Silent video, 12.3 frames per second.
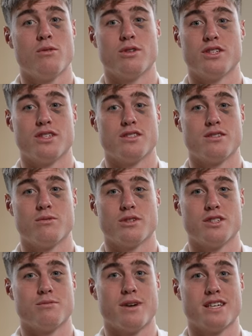which
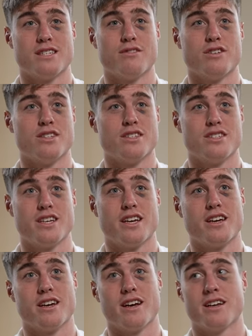is massive. And to
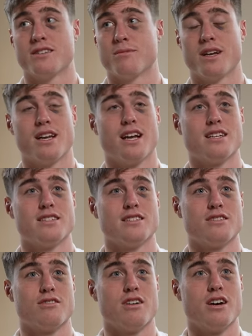see as many lads
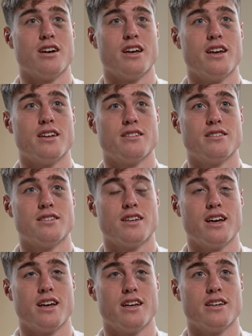as there are here
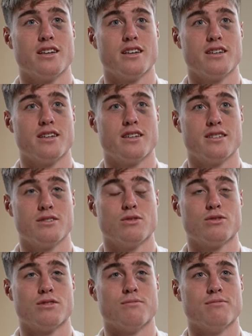today, it is
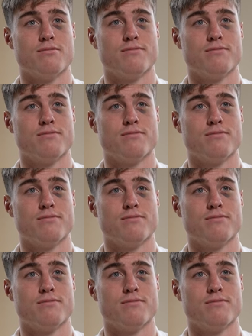awesome.